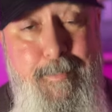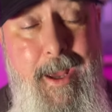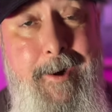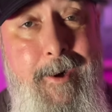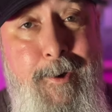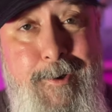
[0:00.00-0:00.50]

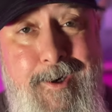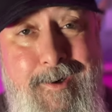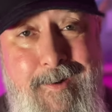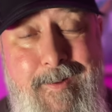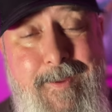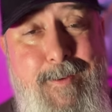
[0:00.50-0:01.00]
better
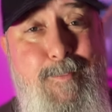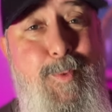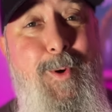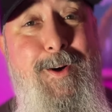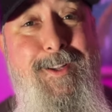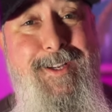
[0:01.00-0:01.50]

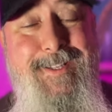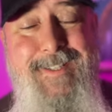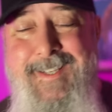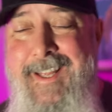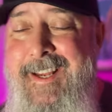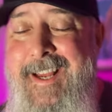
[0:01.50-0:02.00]

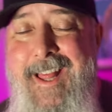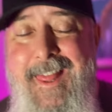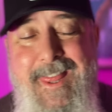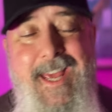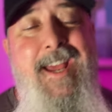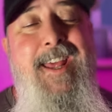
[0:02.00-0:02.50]
Portland,
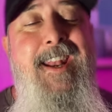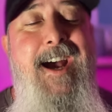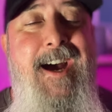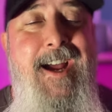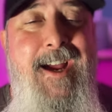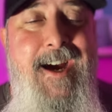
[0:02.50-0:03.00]
then
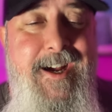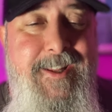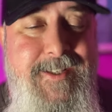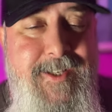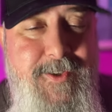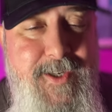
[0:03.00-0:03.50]
I
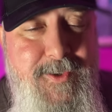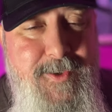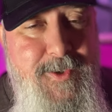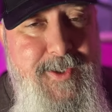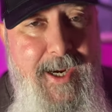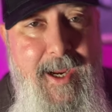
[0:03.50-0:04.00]
highly suggest
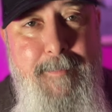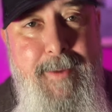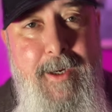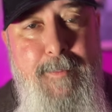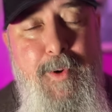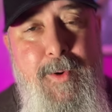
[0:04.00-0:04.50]
you check out
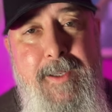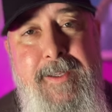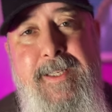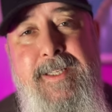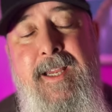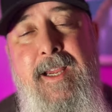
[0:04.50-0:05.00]
Better
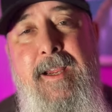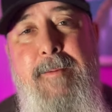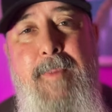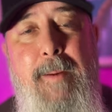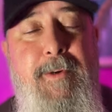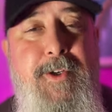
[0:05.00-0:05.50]
Portland.
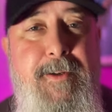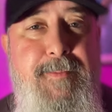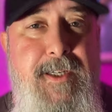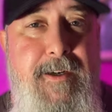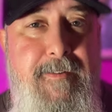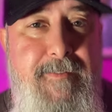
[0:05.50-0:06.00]

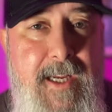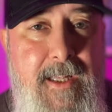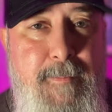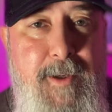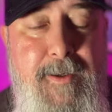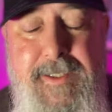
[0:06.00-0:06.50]
Memberships are
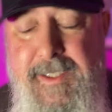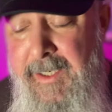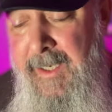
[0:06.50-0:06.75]
available. It's a